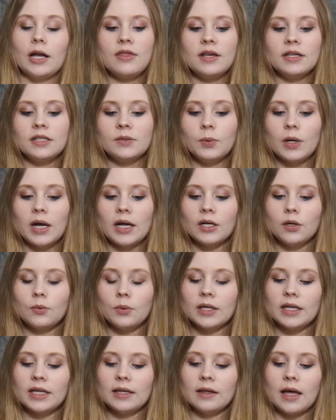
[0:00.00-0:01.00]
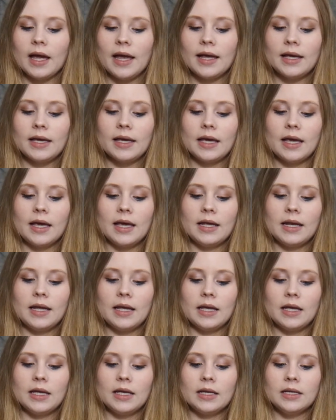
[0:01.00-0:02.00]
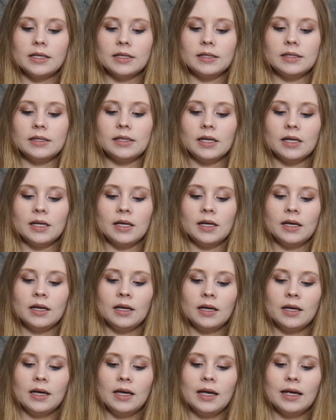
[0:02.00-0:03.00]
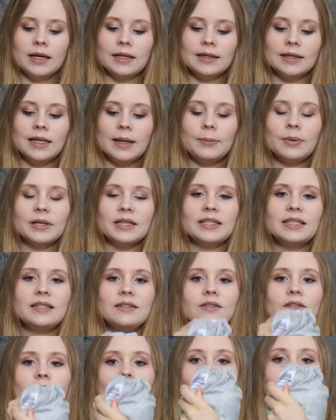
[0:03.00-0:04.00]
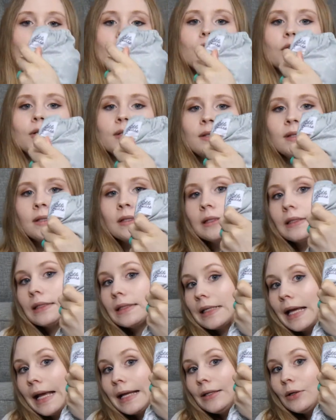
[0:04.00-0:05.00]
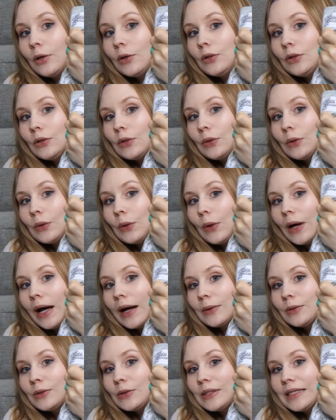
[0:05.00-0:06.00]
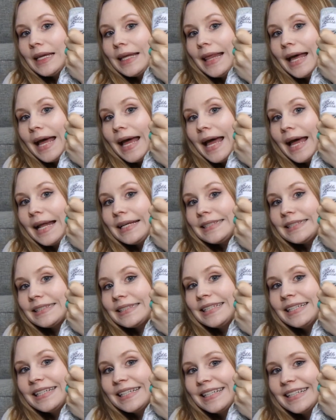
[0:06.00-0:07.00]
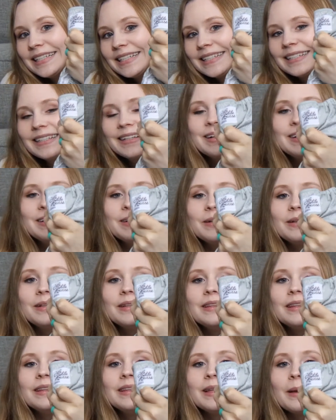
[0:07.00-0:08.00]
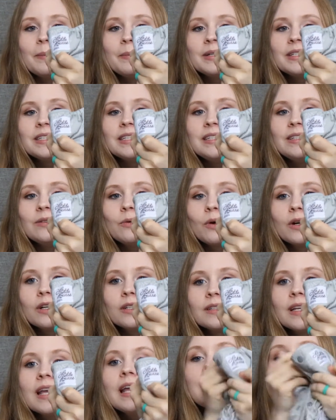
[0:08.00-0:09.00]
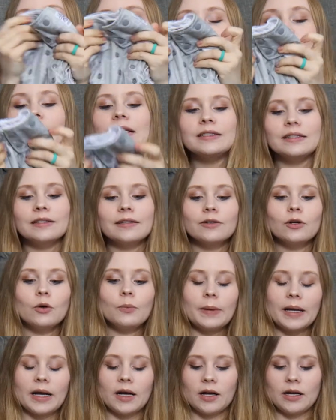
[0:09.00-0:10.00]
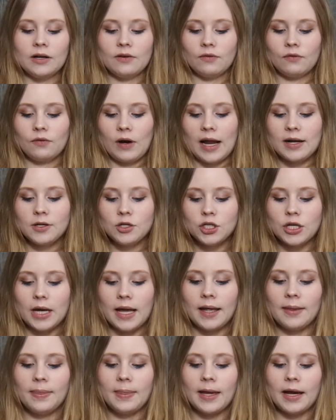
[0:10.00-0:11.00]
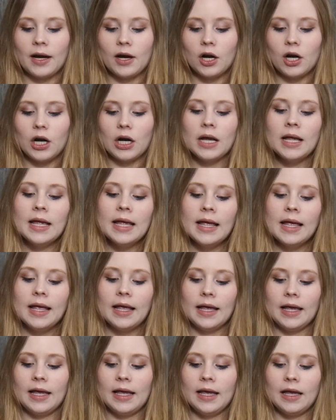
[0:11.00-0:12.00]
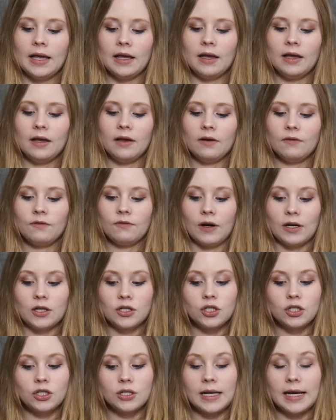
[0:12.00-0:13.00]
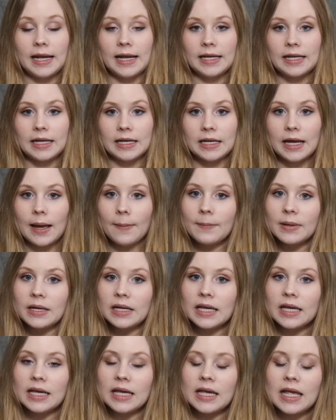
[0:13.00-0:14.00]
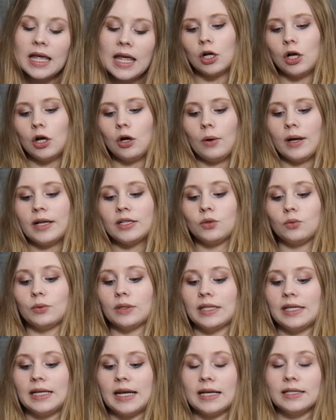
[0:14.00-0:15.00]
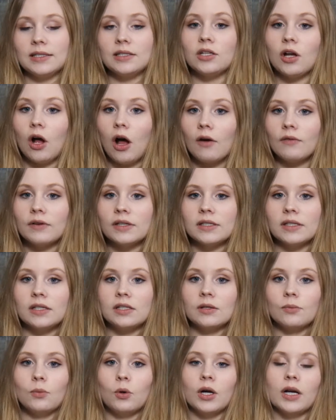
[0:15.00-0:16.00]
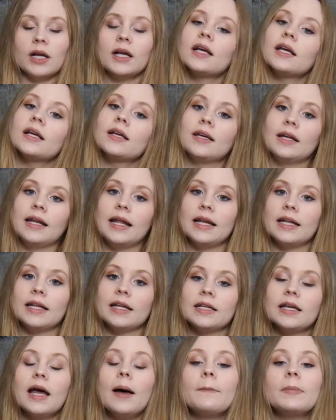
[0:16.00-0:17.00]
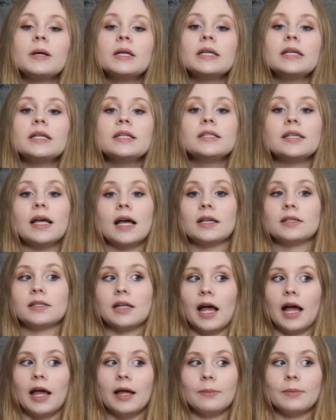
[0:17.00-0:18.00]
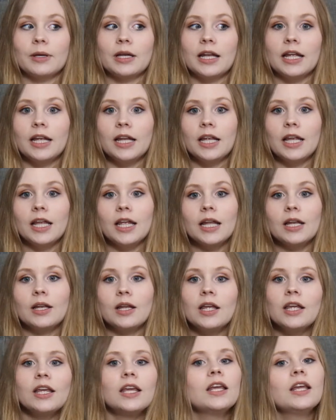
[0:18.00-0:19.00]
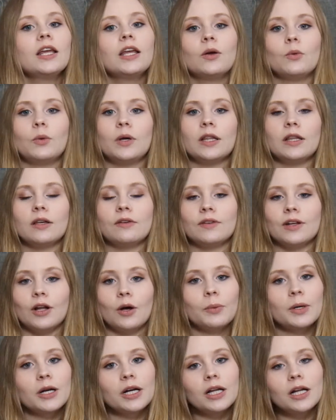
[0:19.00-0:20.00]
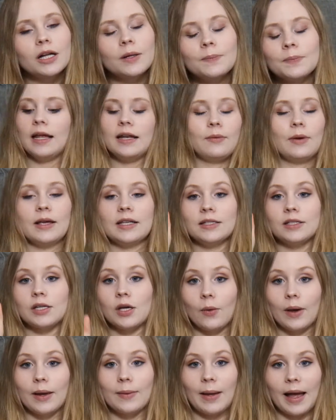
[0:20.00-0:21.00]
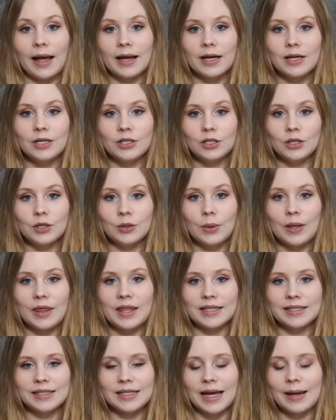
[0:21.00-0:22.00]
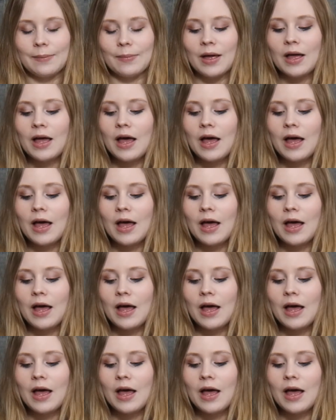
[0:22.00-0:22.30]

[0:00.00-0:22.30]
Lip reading: This brand I really like. It is Le Petit Ours. I don't know how to say that. Le petit ours. It means little bear in French, and they're a French-Canadian company. So it's really nice to obviously support Canadian companies, as I am Canadian. We live in Alberta. Anyways, going back to this type